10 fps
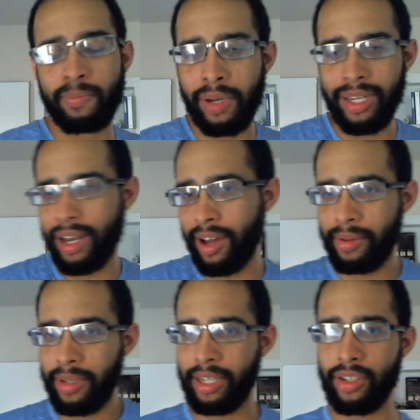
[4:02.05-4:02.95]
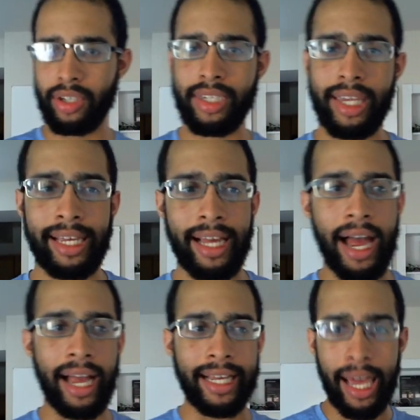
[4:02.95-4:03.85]
But no, it's just like,
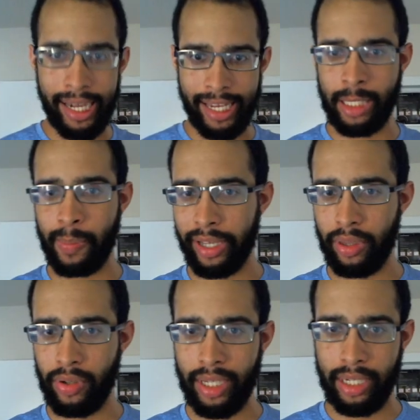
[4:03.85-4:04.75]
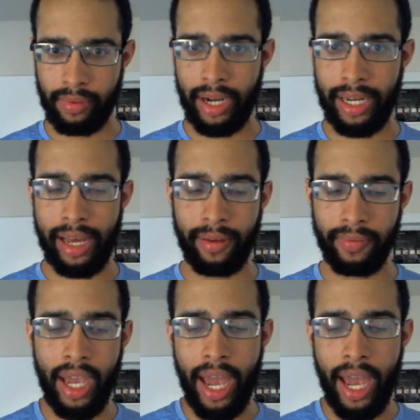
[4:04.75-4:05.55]
I kind of expect those things right now.